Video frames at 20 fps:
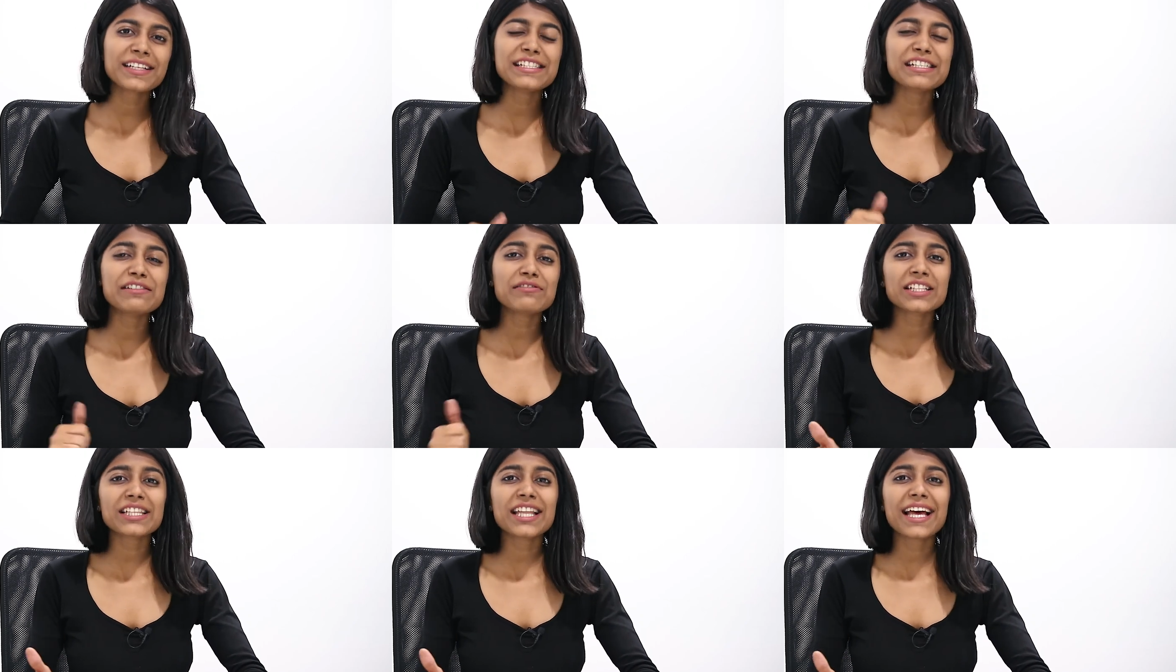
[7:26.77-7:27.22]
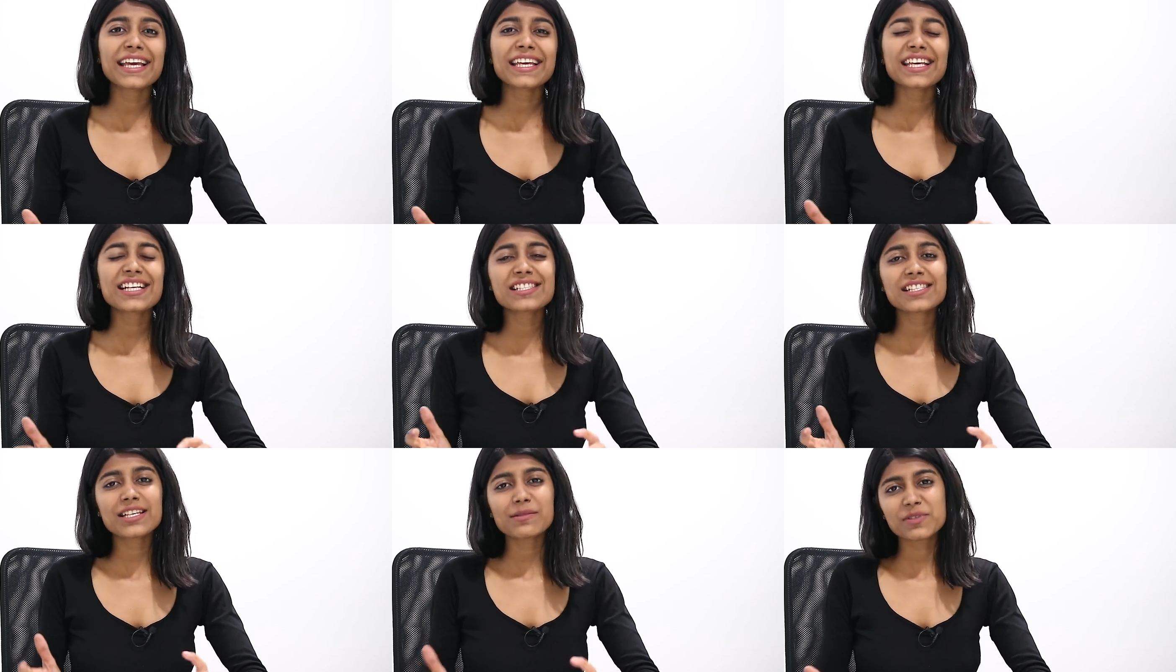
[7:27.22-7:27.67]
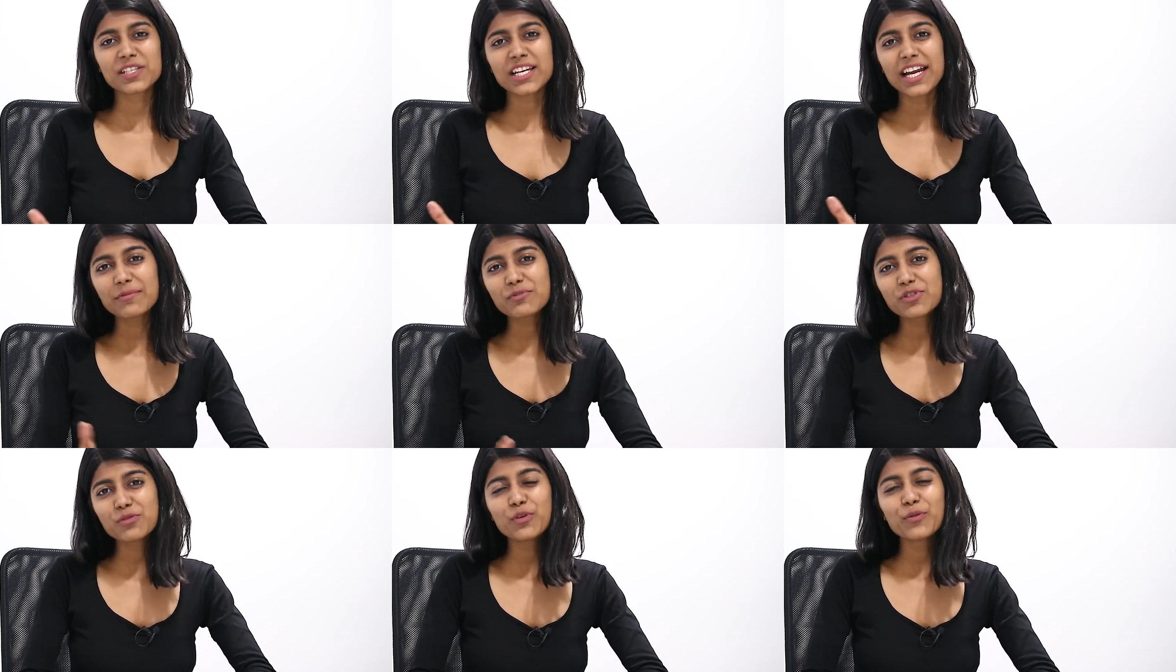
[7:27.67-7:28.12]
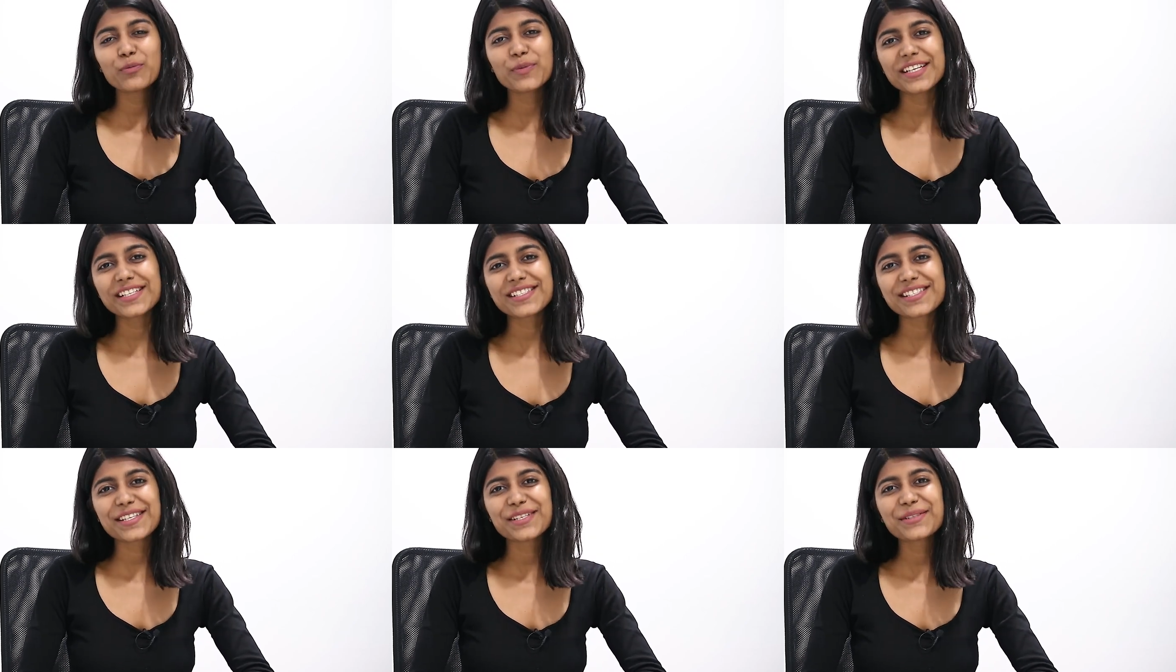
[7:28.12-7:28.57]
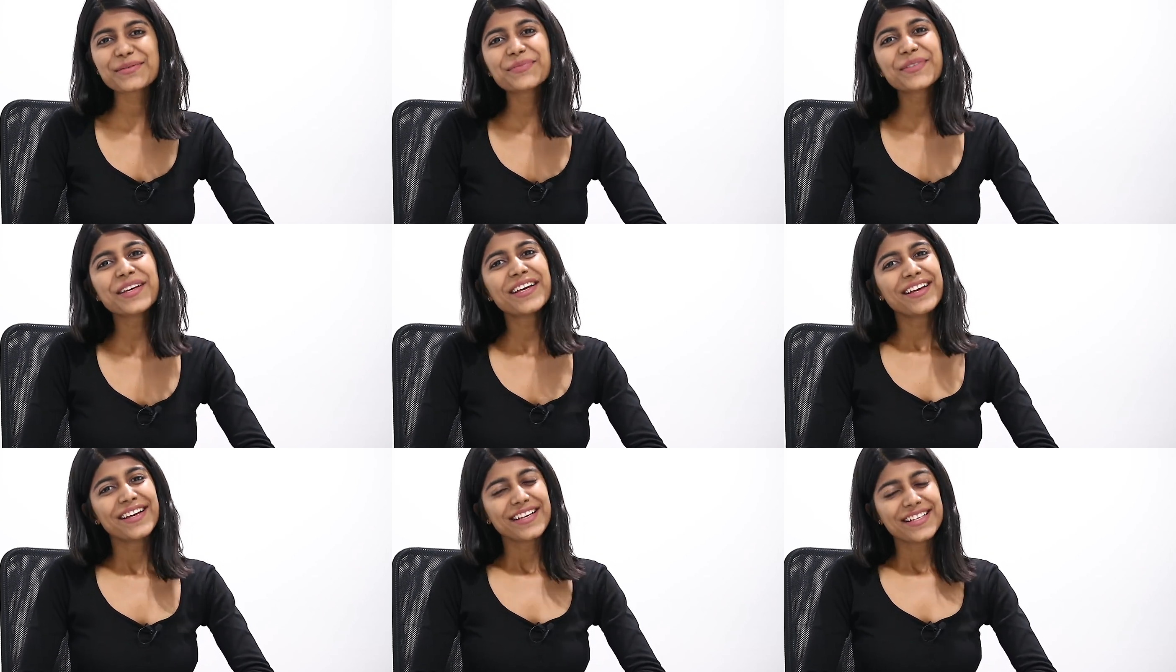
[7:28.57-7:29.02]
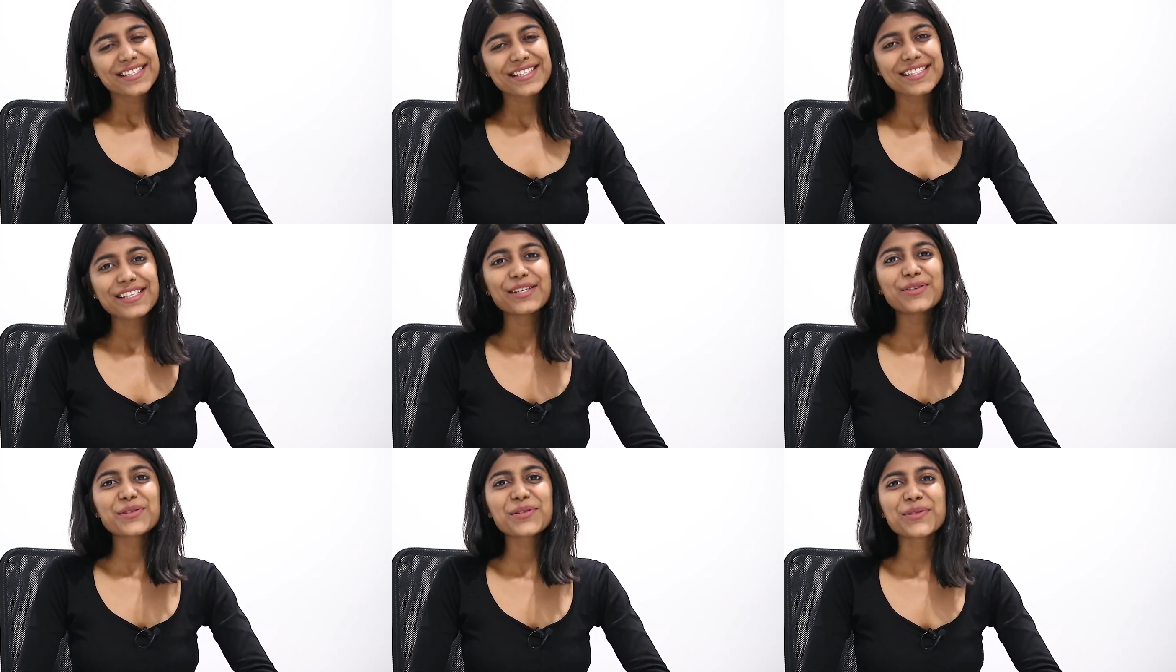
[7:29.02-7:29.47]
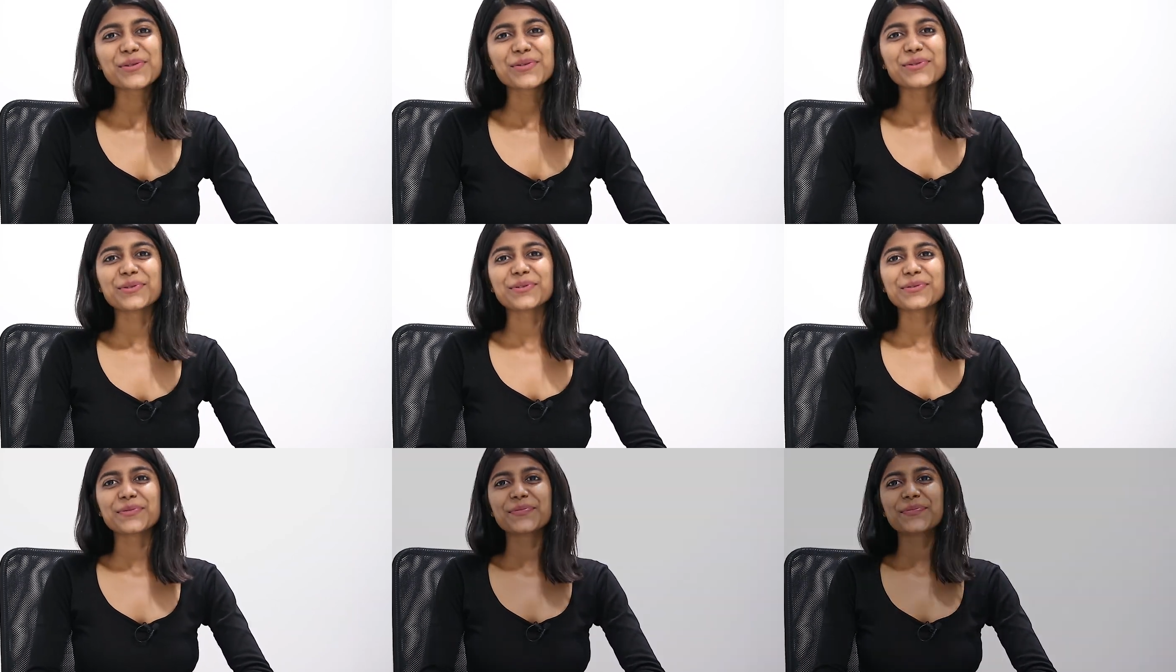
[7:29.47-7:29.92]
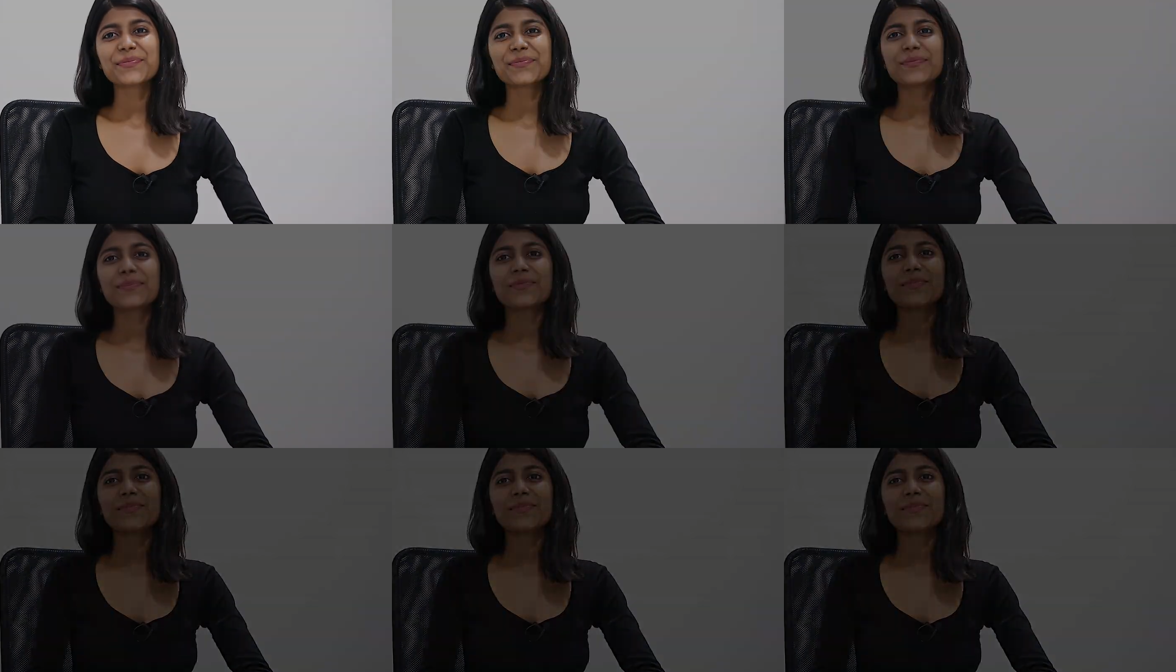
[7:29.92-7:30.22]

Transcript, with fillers: Leave a like and subscribe to Mobisium. See you soon.